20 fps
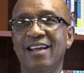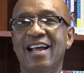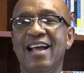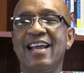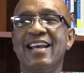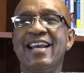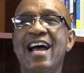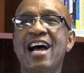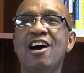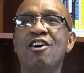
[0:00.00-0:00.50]

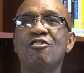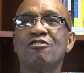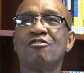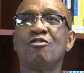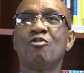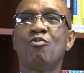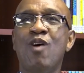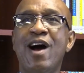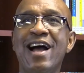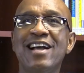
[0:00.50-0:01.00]
Now,
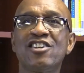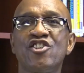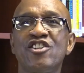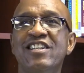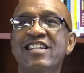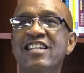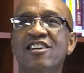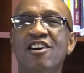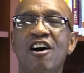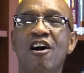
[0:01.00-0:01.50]
why should
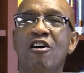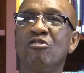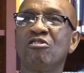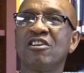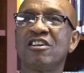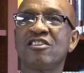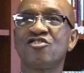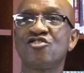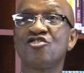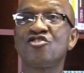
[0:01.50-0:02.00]
He call
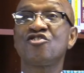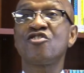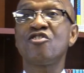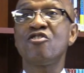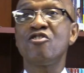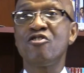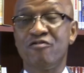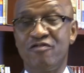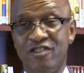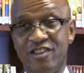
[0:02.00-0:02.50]
us
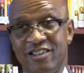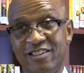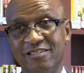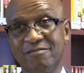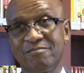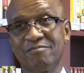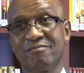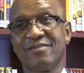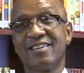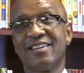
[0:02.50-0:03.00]
servant
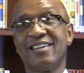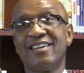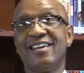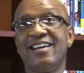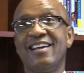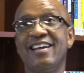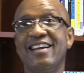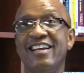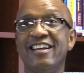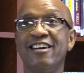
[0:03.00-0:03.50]

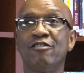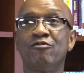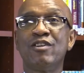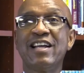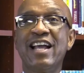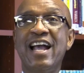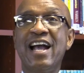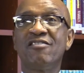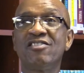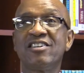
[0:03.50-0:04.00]
if we
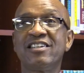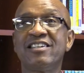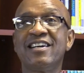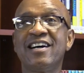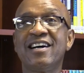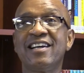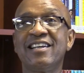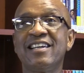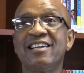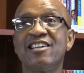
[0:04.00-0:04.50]
haven't
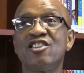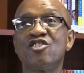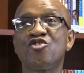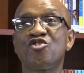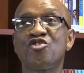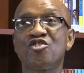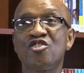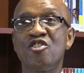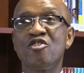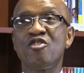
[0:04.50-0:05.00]
done any
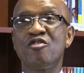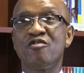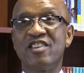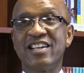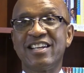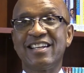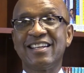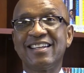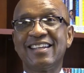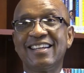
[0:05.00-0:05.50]

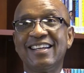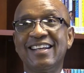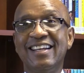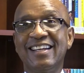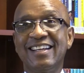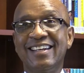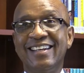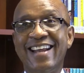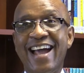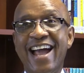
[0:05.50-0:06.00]
serving
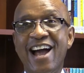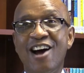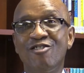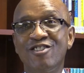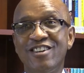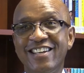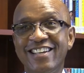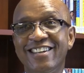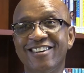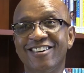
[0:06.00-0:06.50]
down
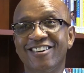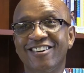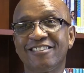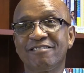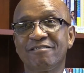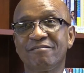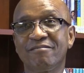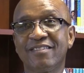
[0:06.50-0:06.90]
here?